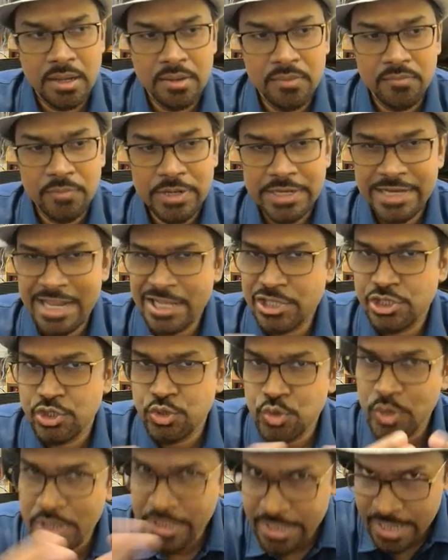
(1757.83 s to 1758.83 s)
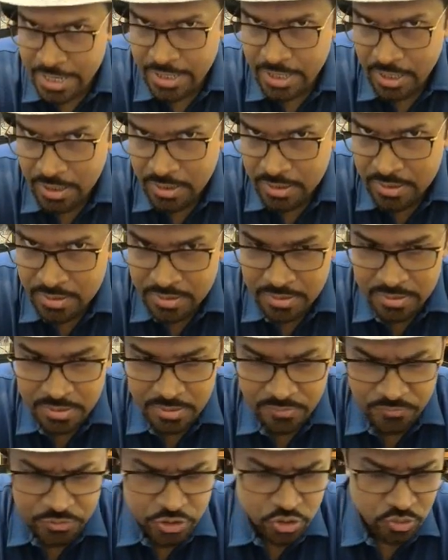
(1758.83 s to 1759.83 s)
with textual data, which could